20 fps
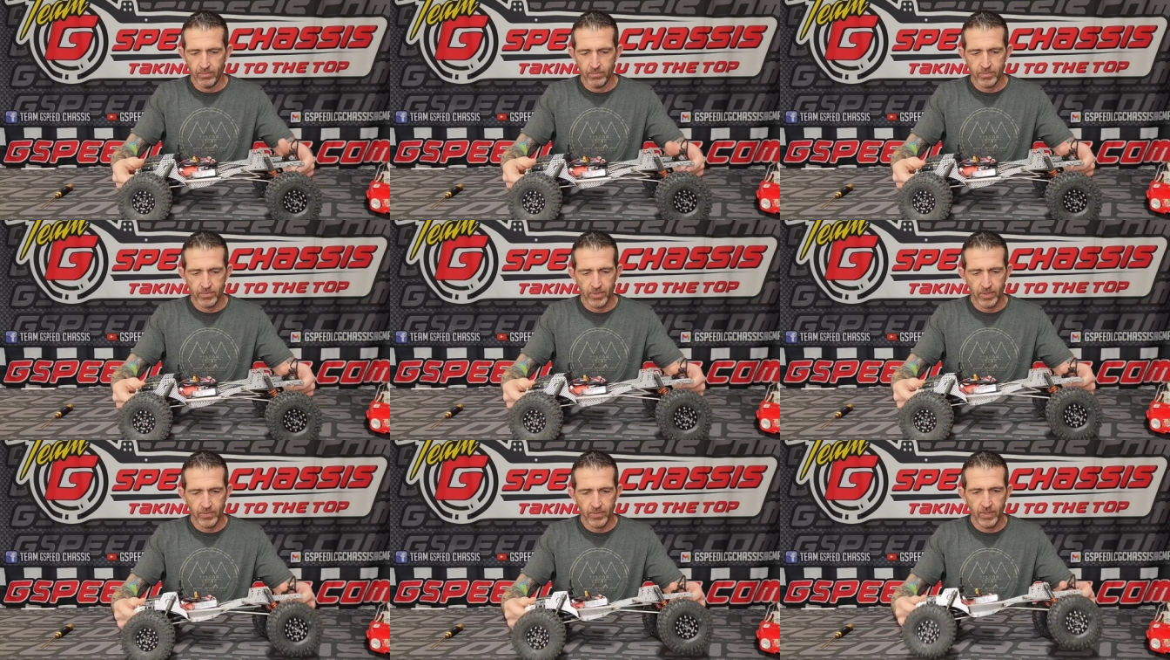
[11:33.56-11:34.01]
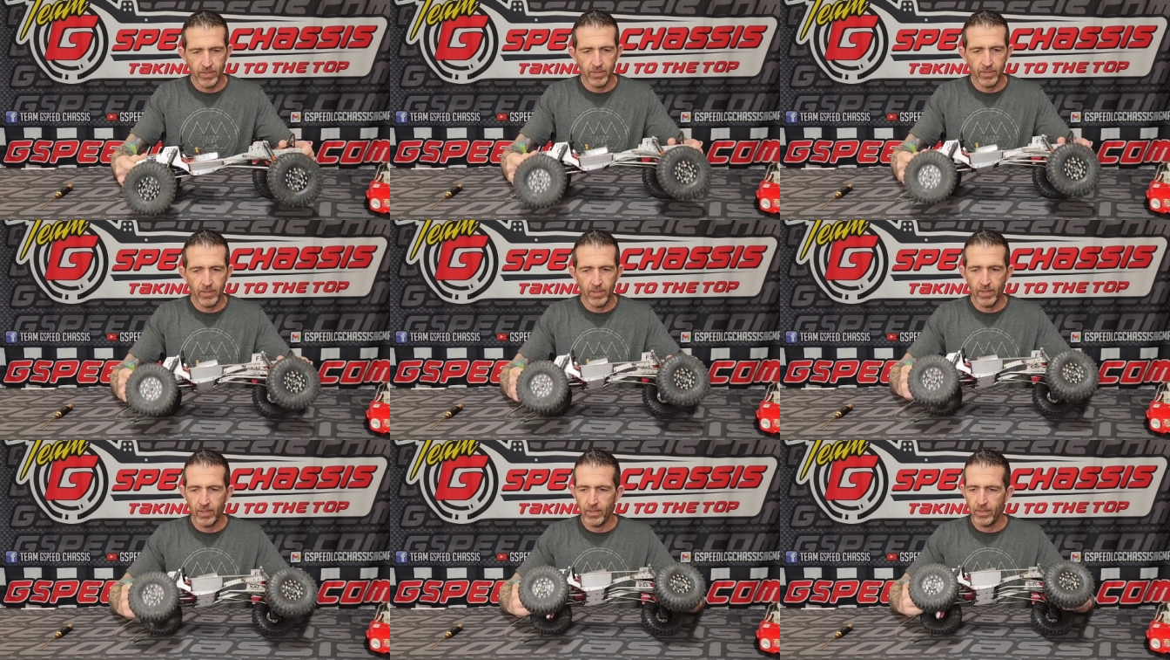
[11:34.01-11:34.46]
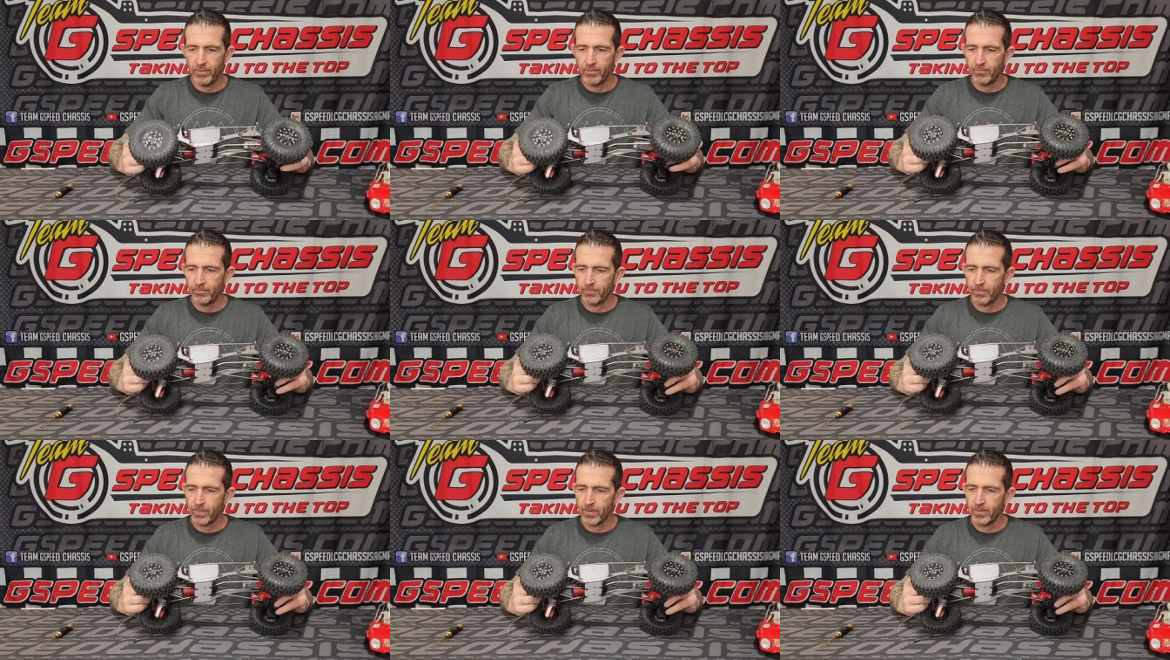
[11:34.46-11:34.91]
So I think
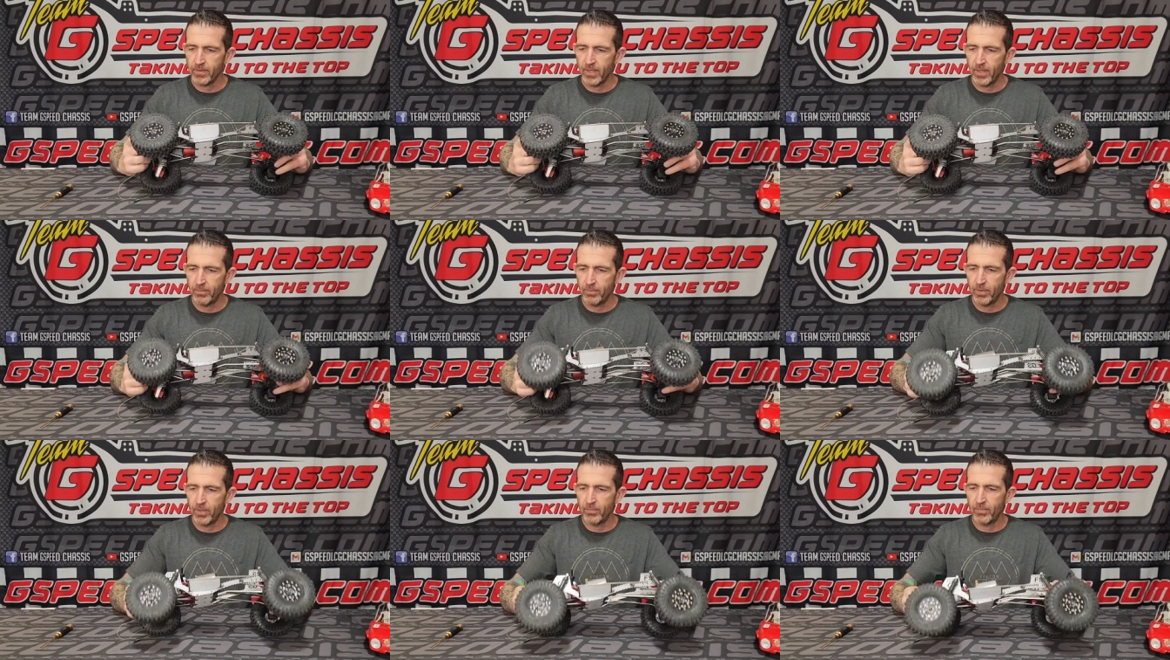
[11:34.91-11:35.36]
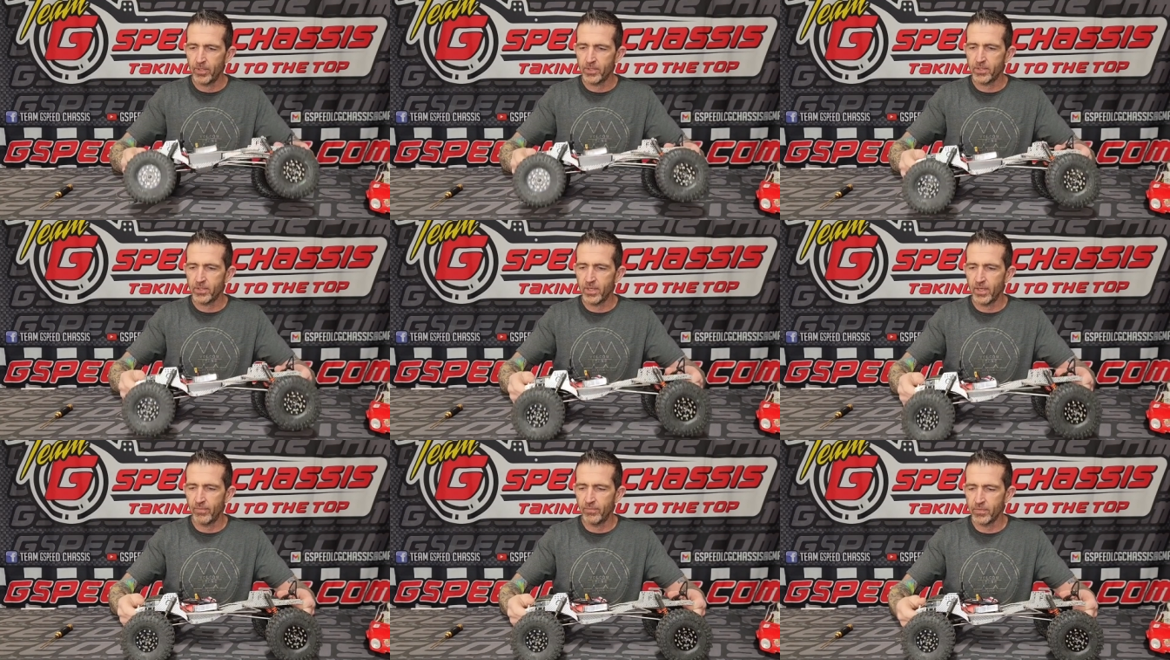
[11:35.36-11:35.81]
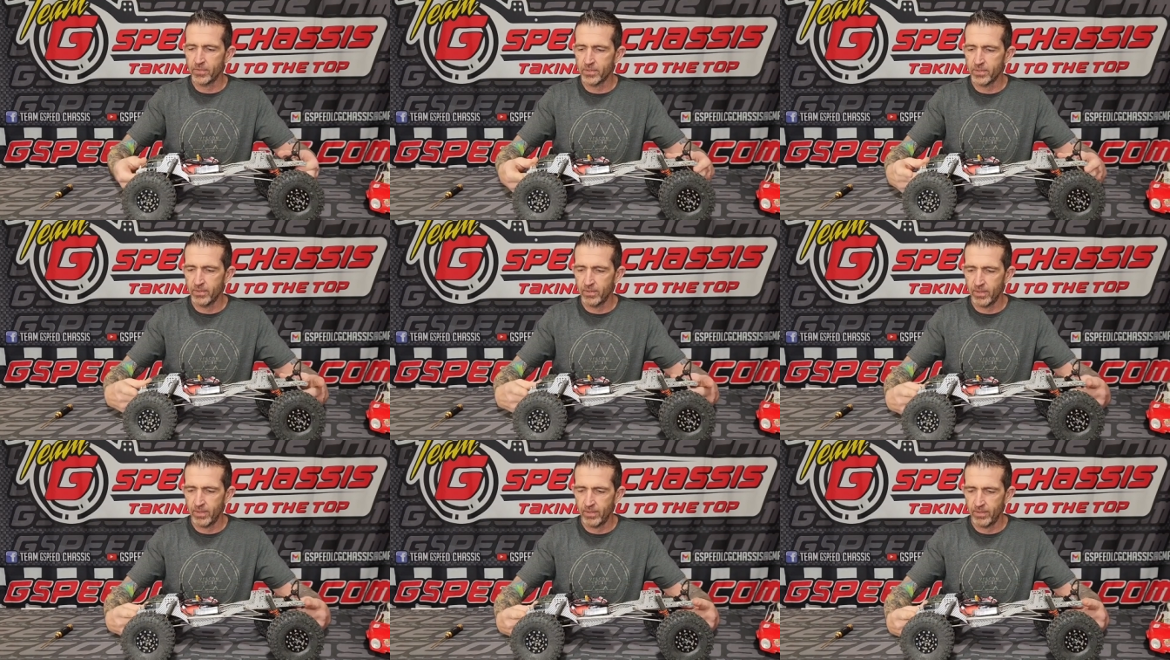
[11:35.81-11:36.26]
that pretty much covers
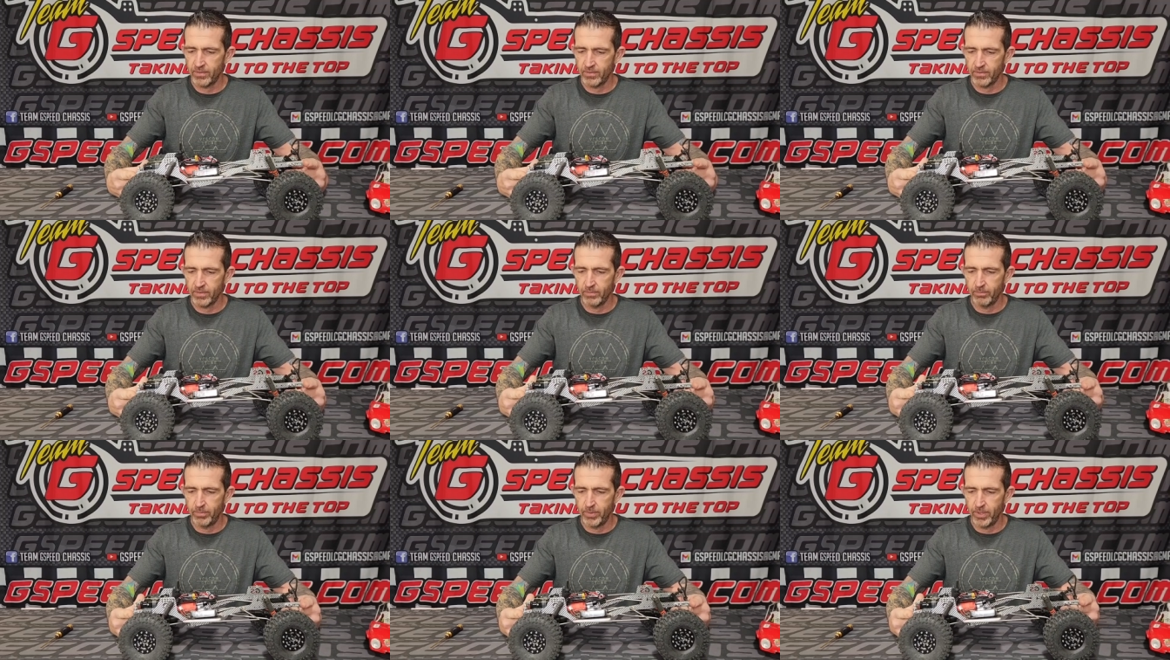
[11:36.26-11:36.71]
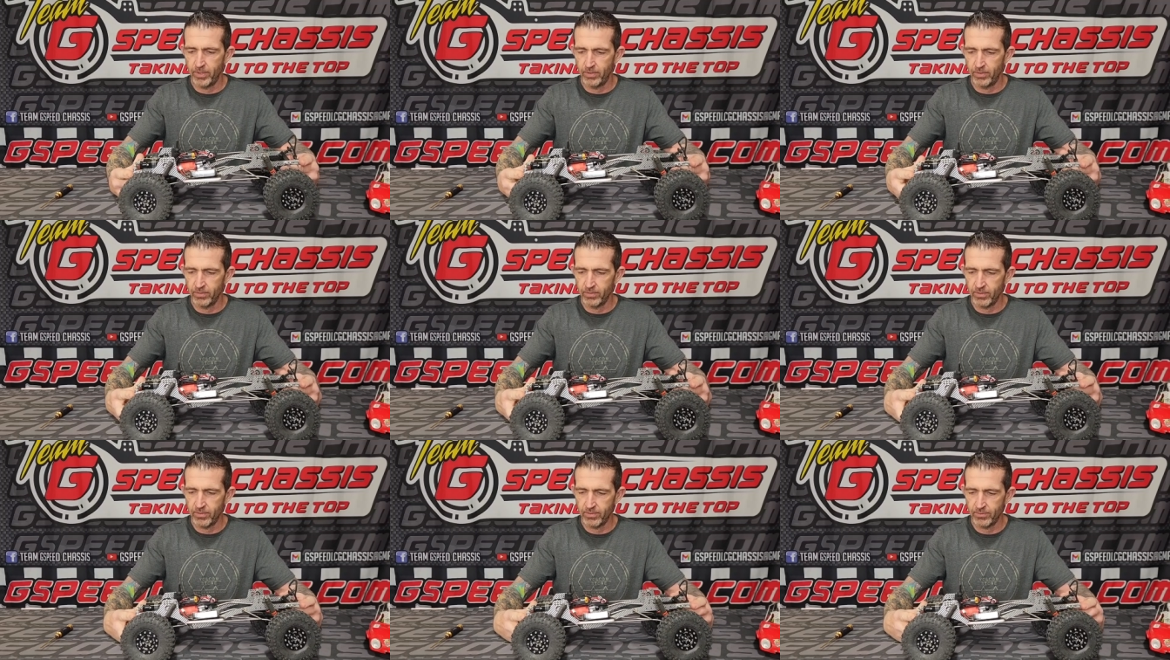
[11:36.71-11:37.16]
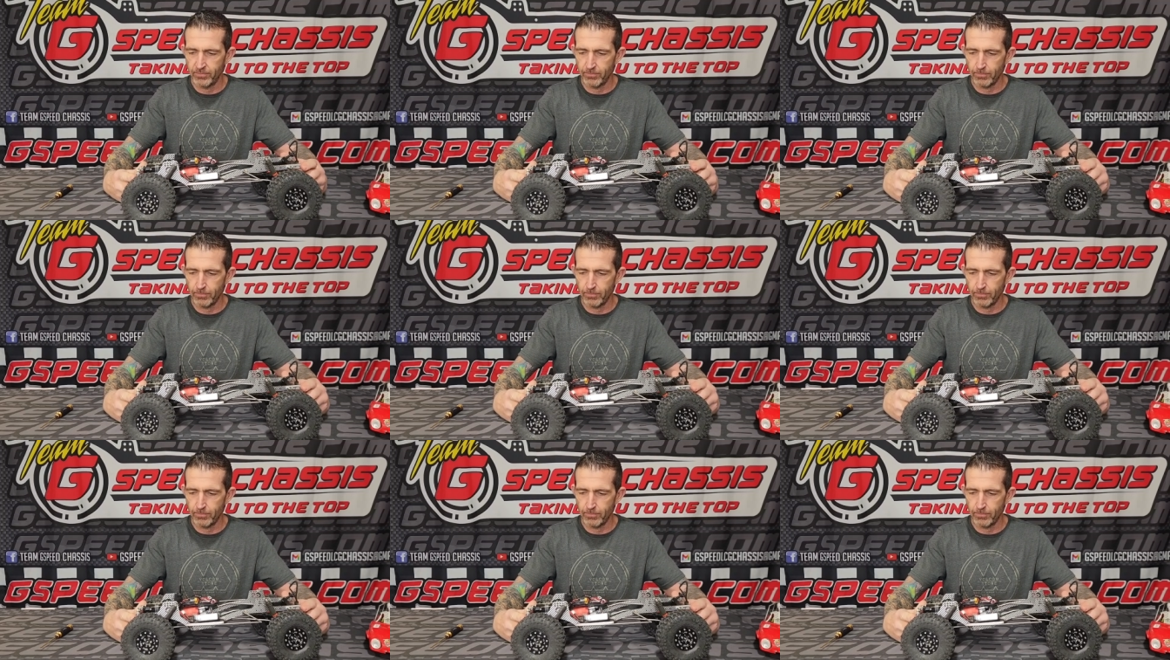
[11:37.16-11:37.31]
the build.